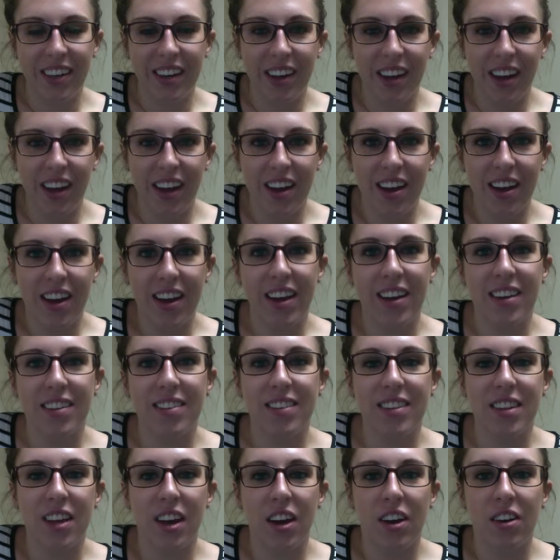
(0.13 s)
Hi,
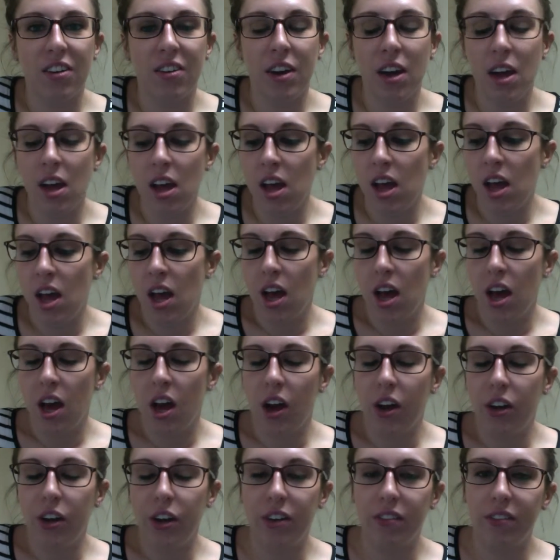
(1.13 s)
so
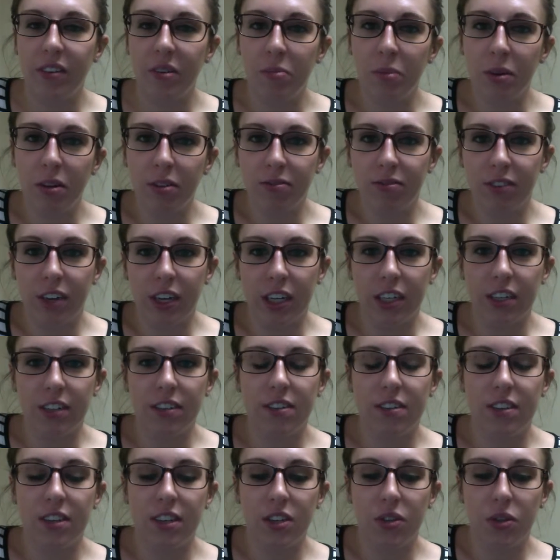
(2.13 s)
on November
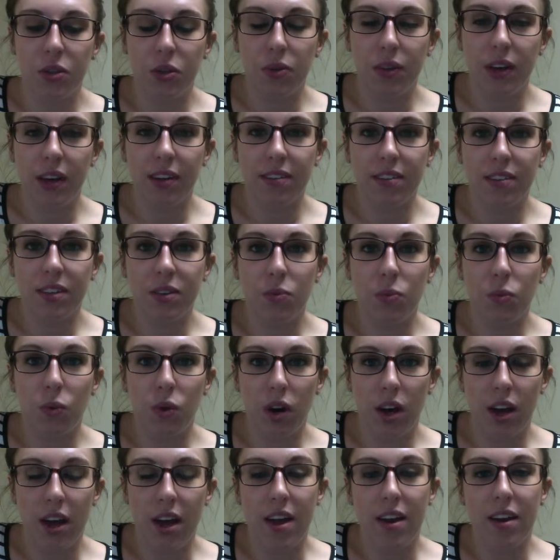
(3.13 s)
1st,
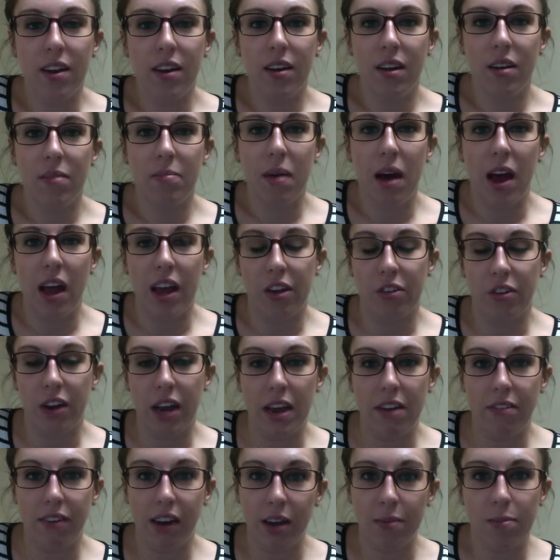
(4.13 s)
2001, my
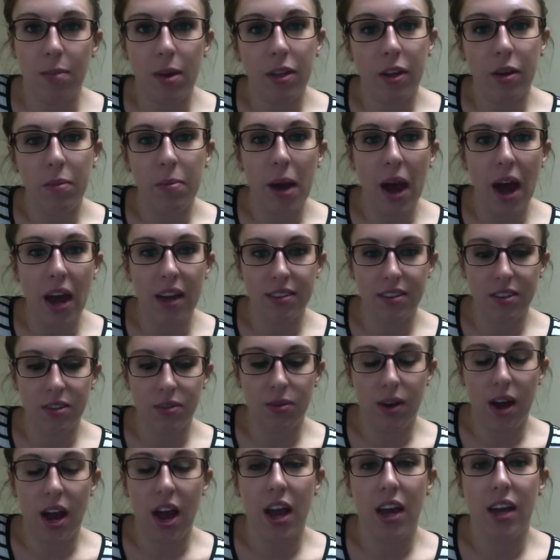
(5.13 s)
great grandmother passed
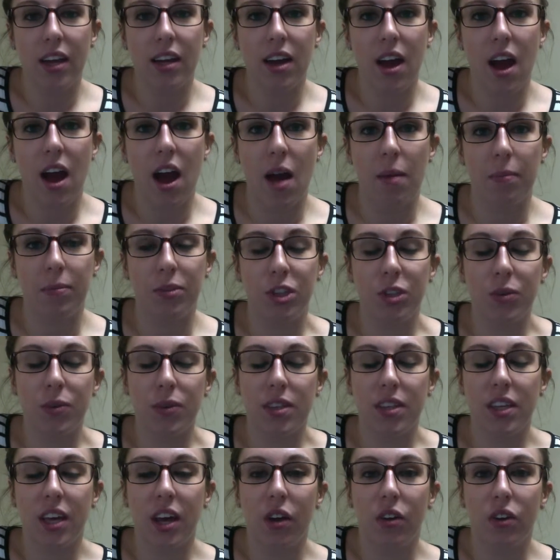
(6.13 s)
away. She was
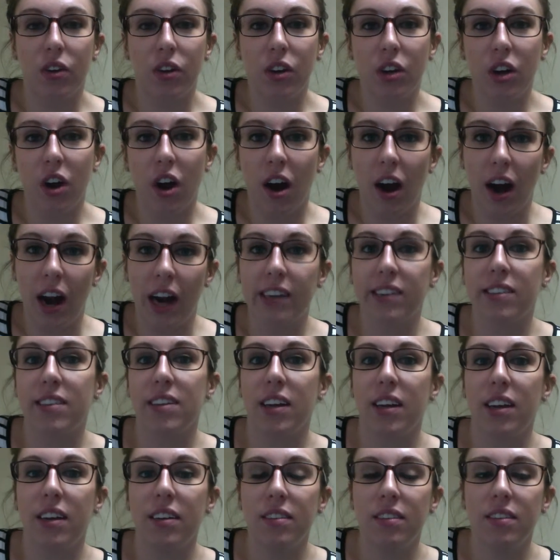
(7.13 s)
killed in a car
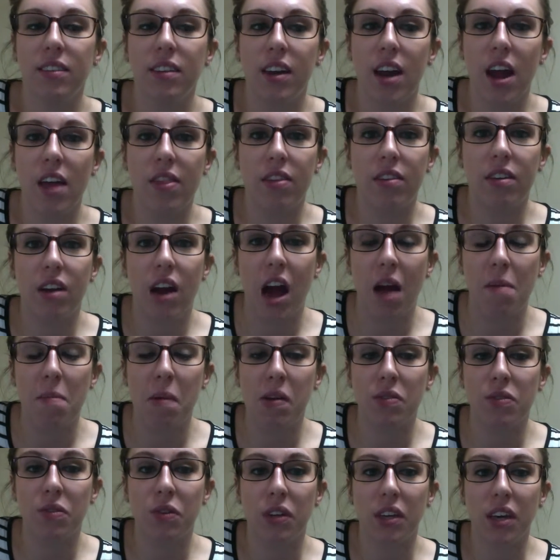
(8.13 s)
accident, and at the time
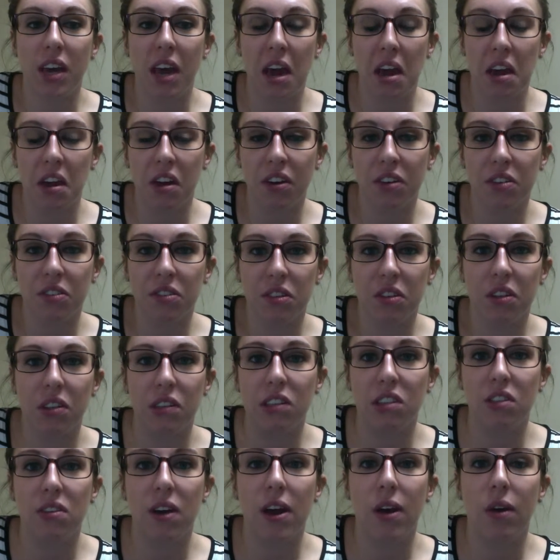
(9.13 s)
I was only 8 years
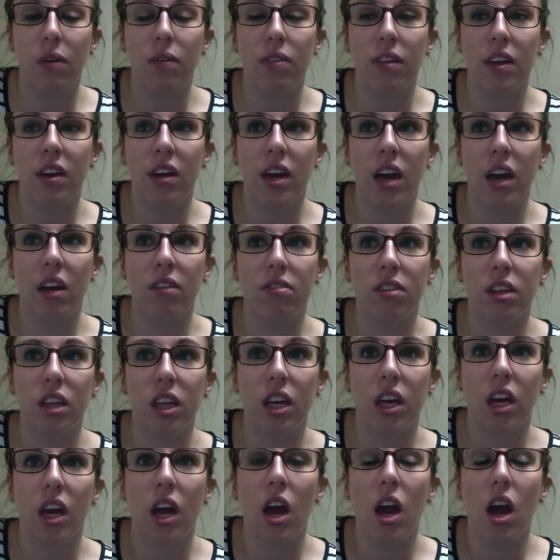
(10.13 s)
old, so I don't think I
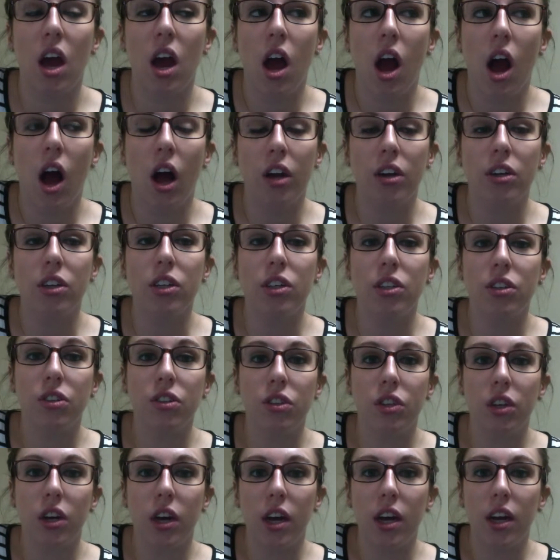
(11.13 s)
really
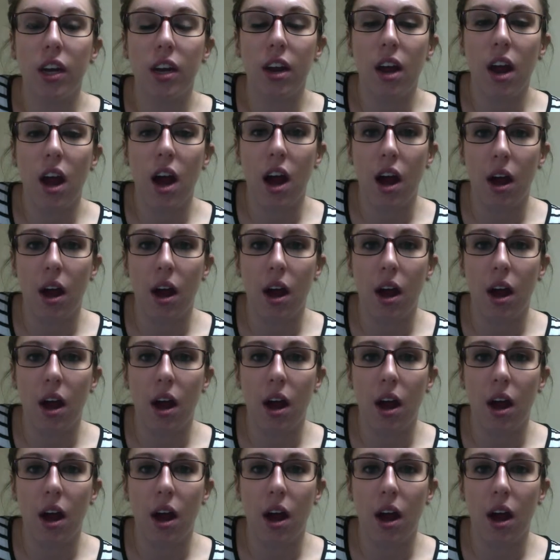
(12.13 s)
understood